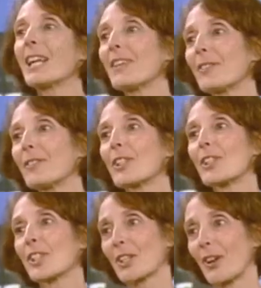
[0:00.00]
have
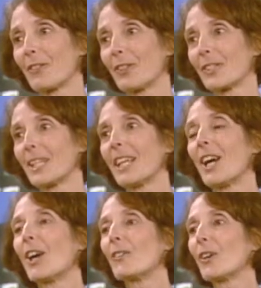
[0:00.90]
discovered
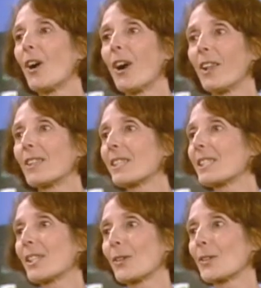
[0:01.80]
over all these
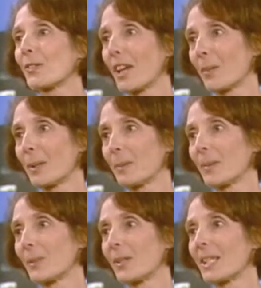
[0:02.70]
years of helping
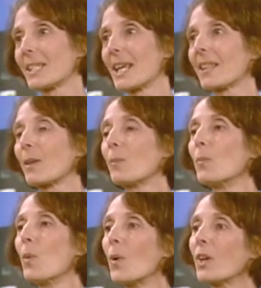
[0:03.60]
people is that the
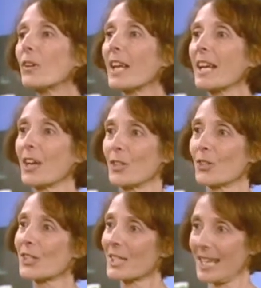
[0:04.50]
more they
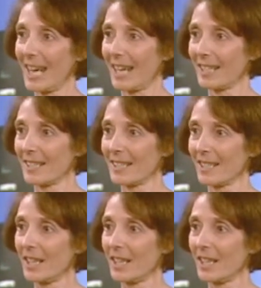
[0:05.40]
understand